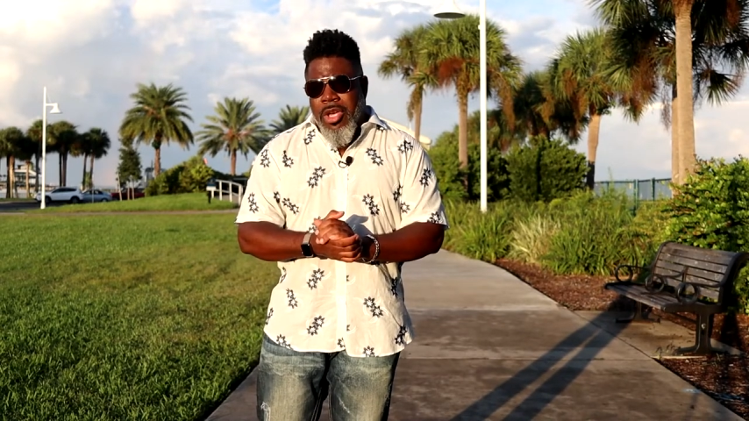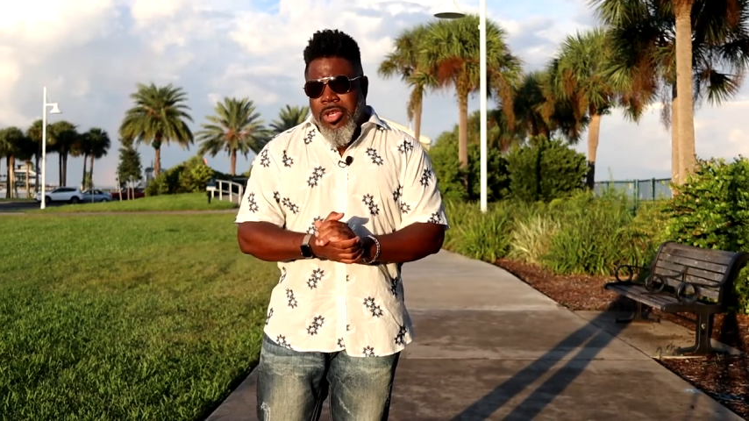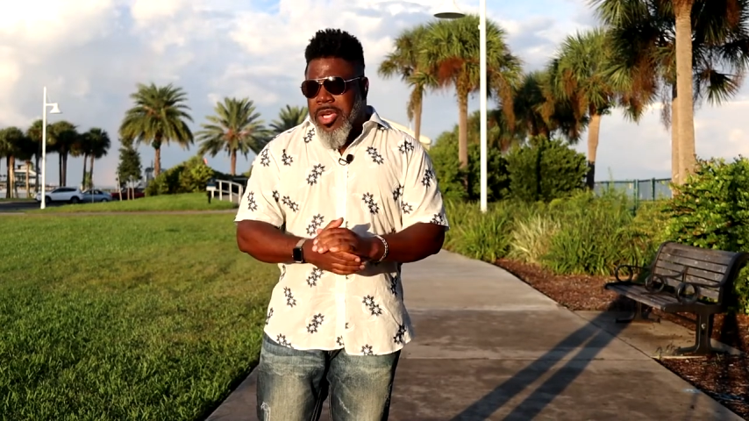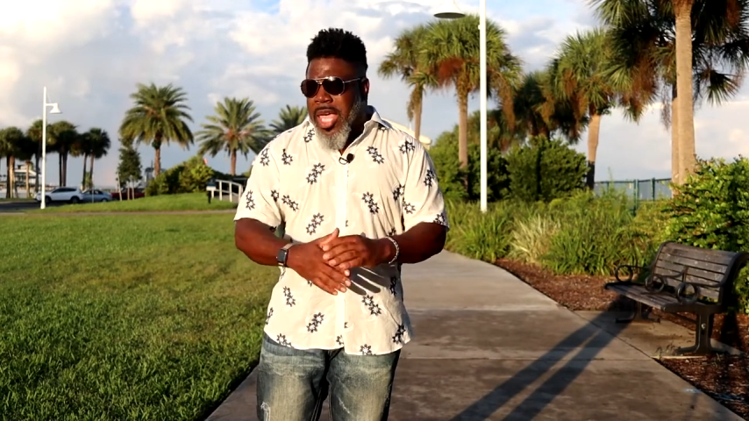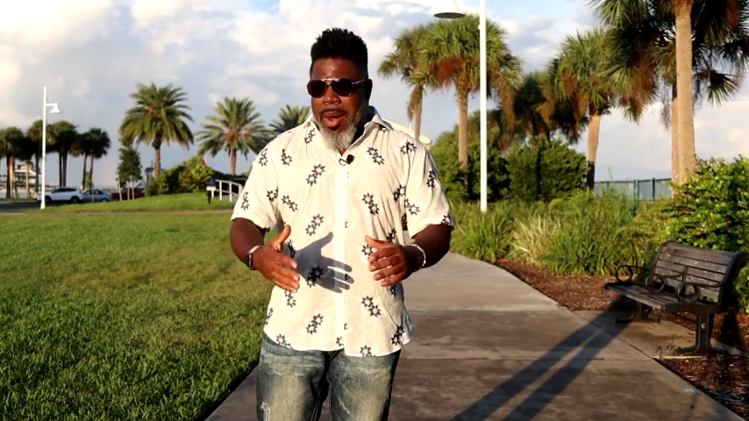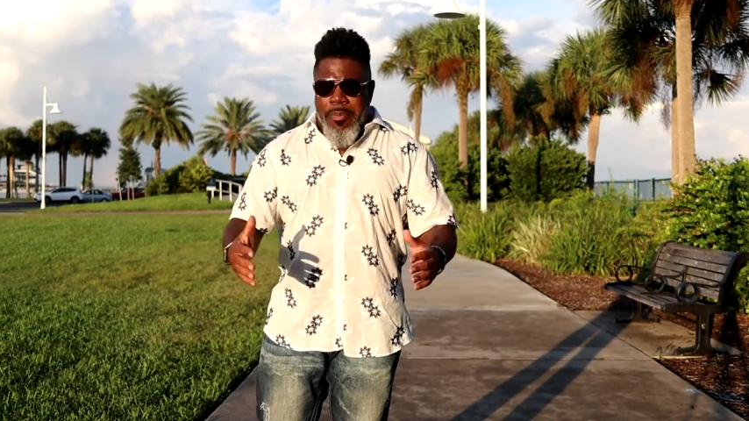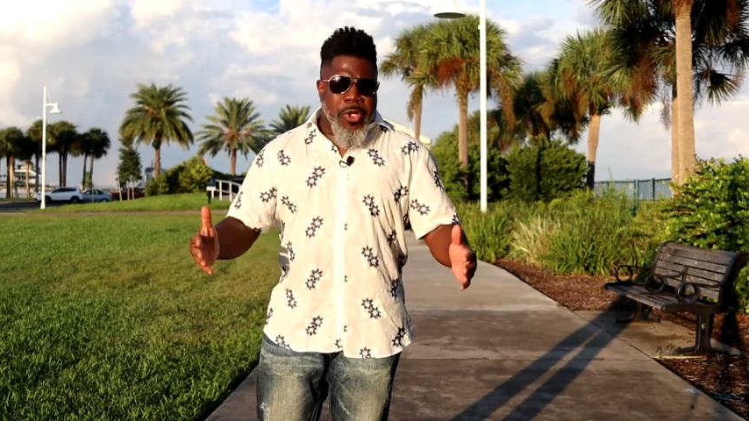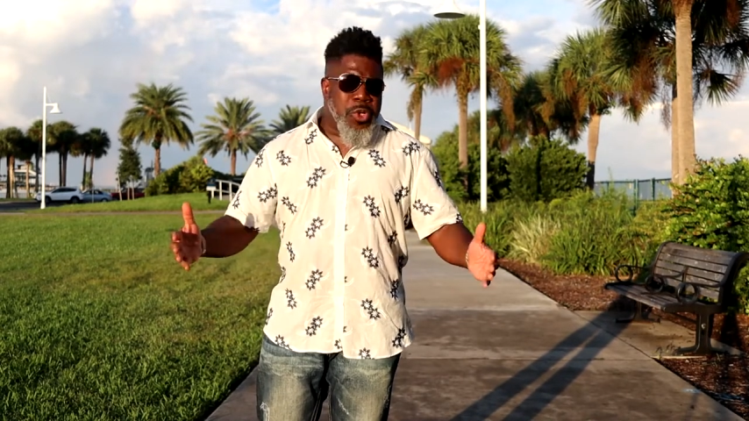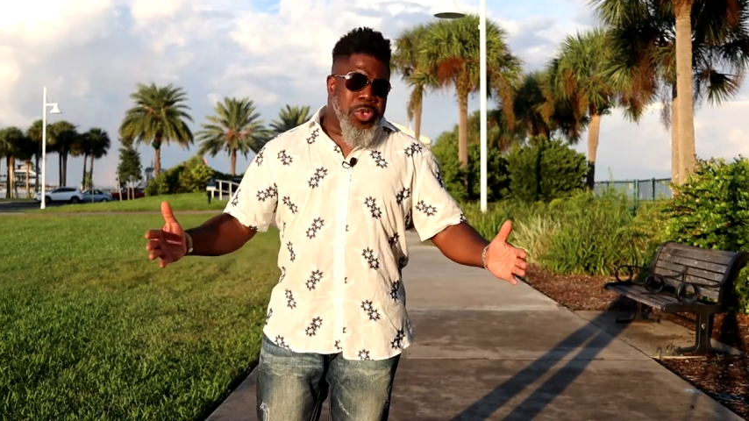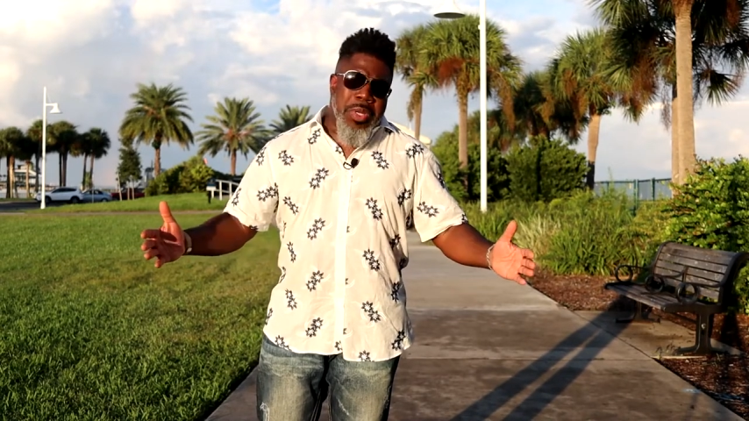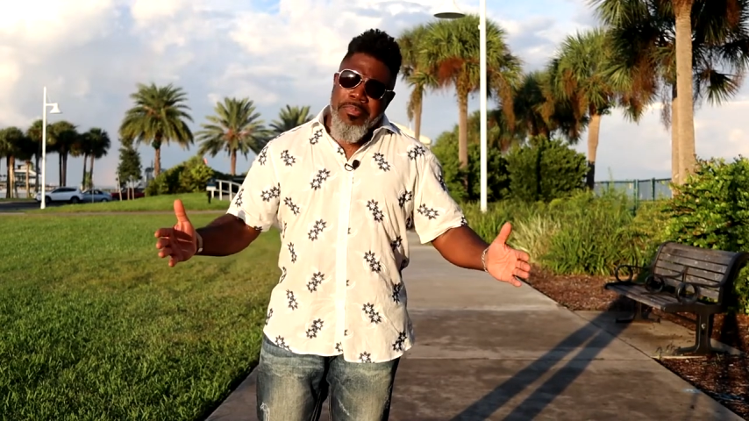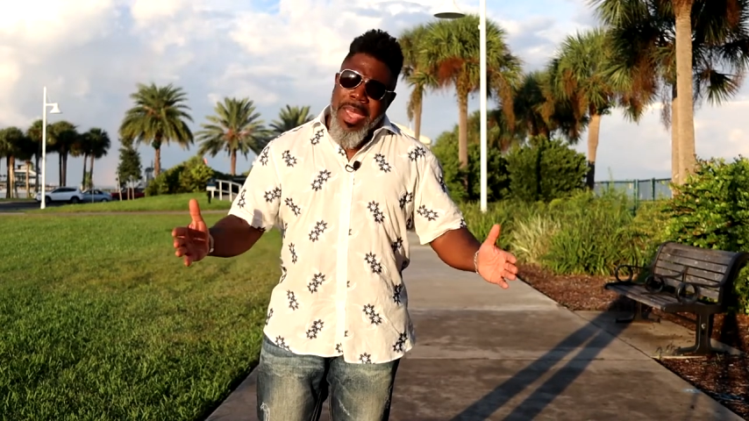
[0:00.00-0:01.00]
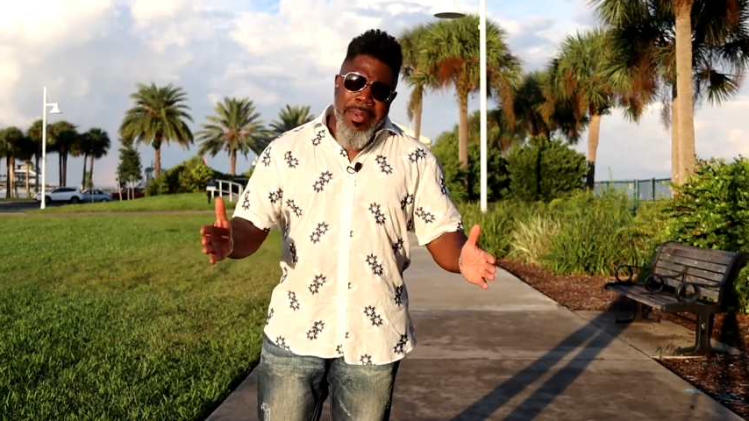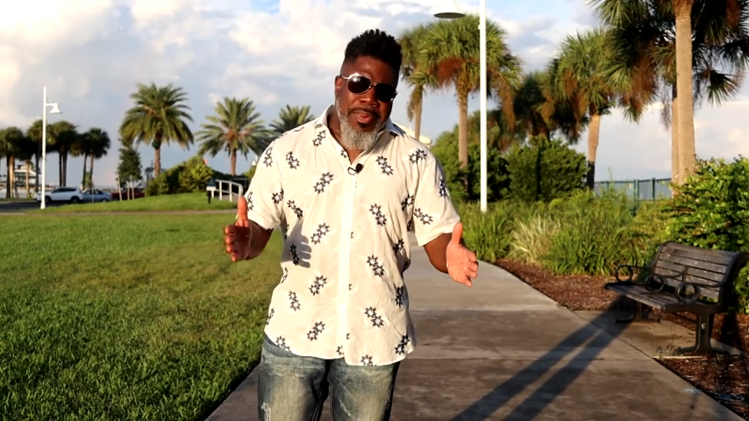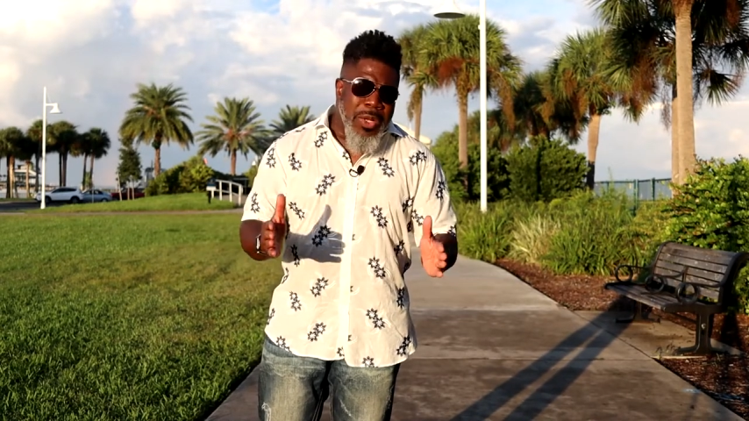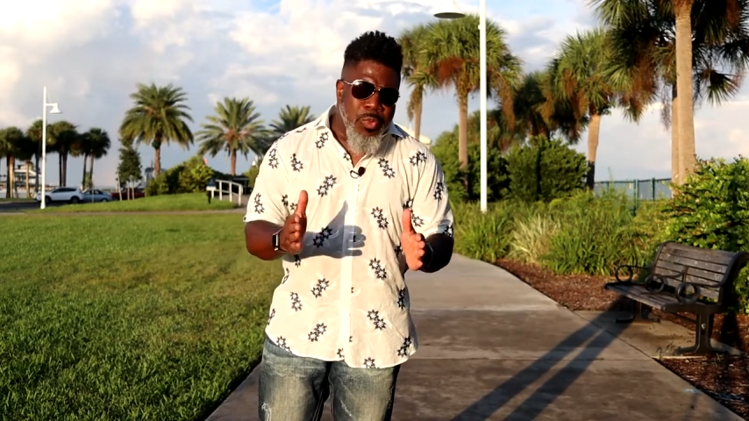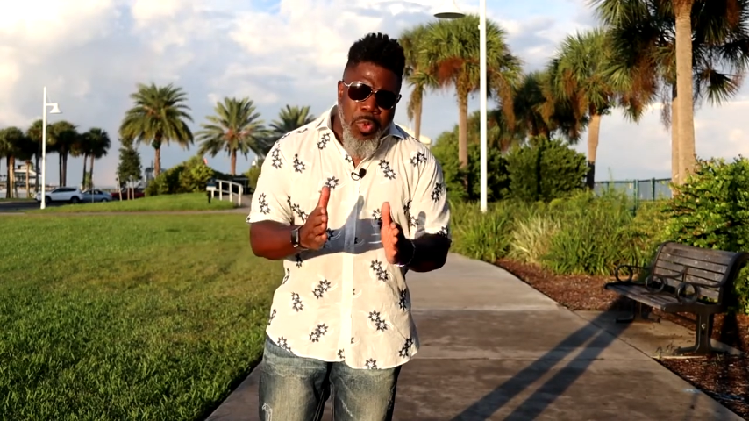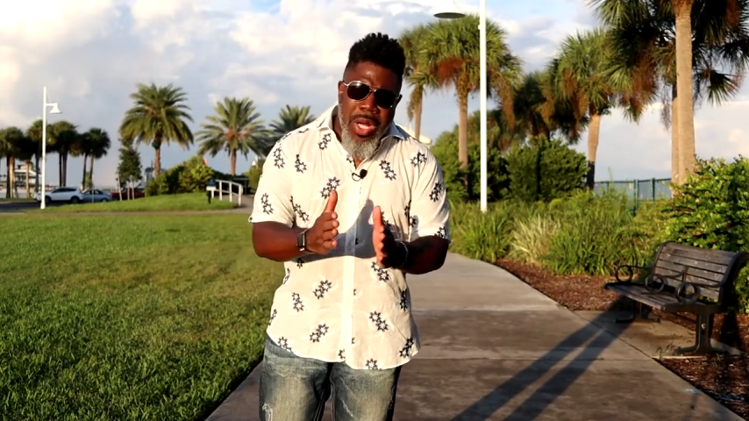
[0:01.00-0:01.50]
You can't produce a
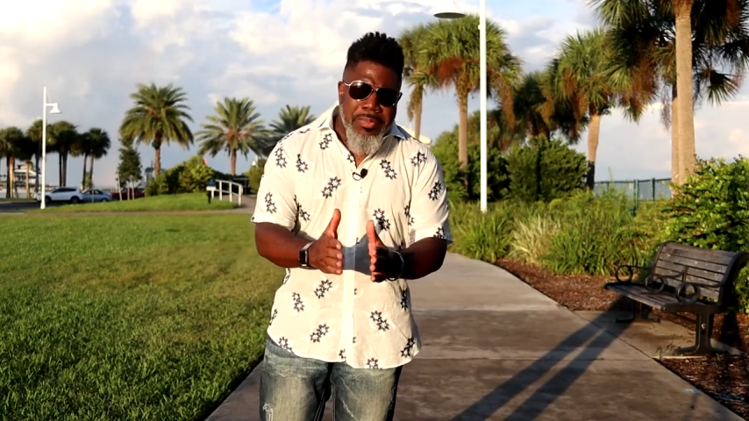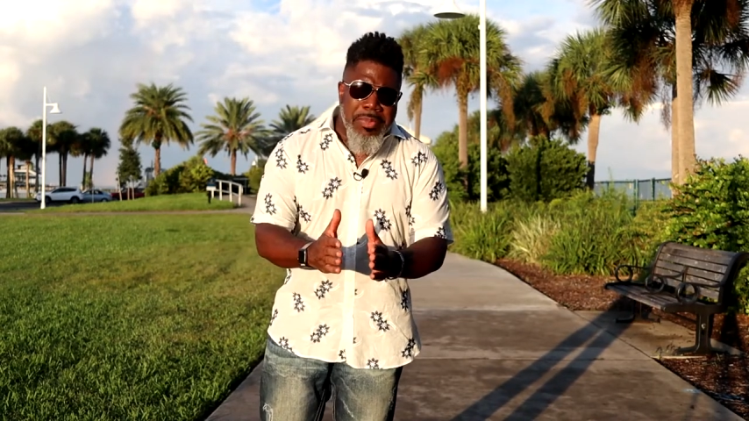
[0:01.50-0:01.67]
baby in 1